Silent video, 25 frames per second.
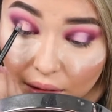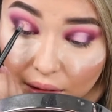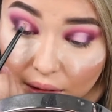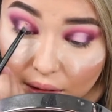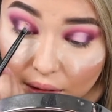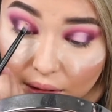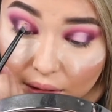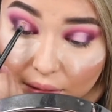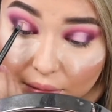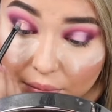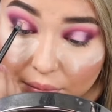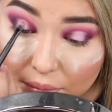
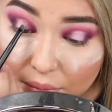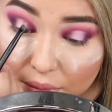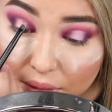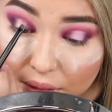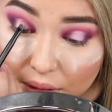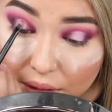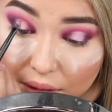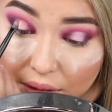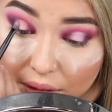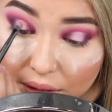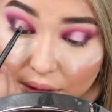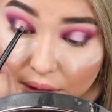and
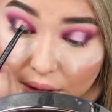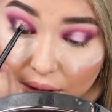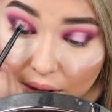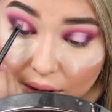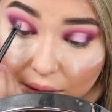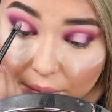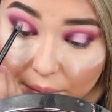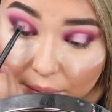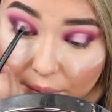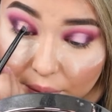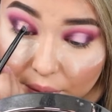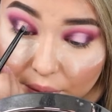blend it
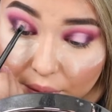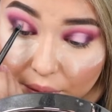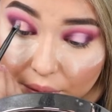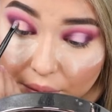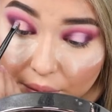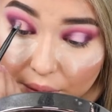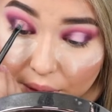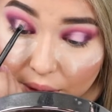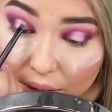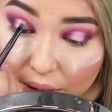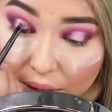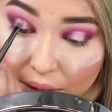out both
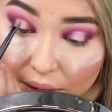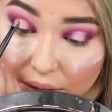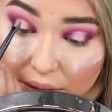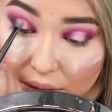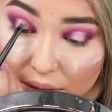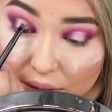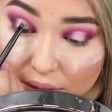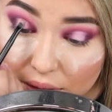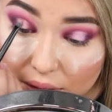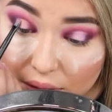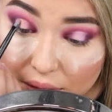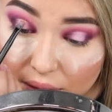
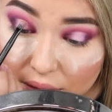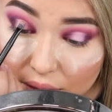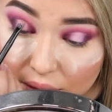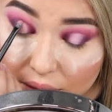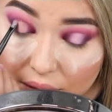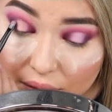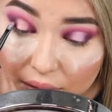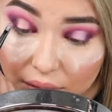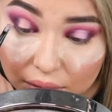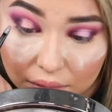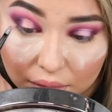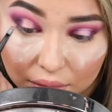ways.
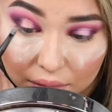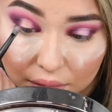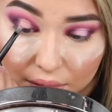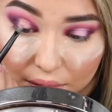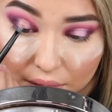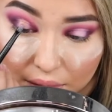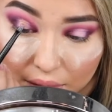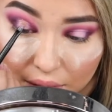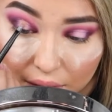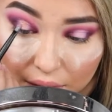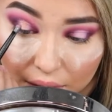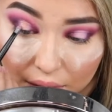
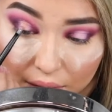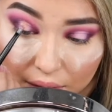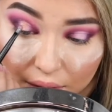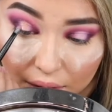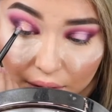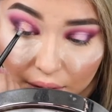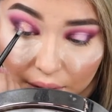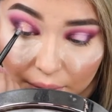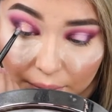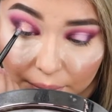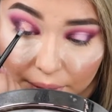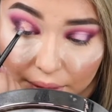
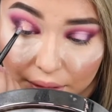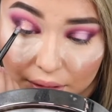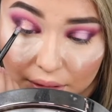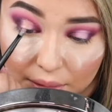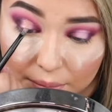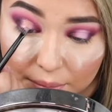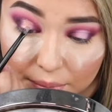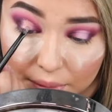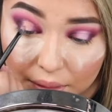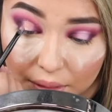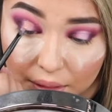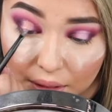I picked
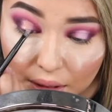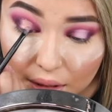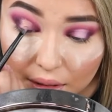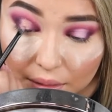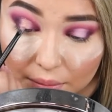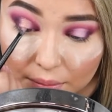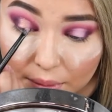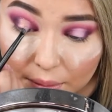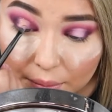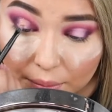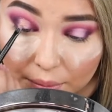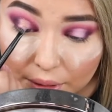up a lot
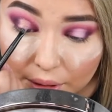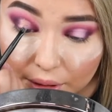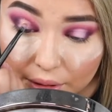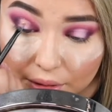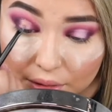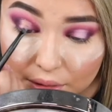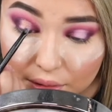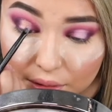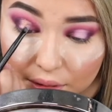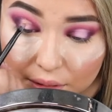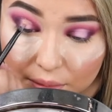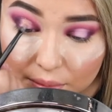on my
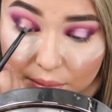brush, so that's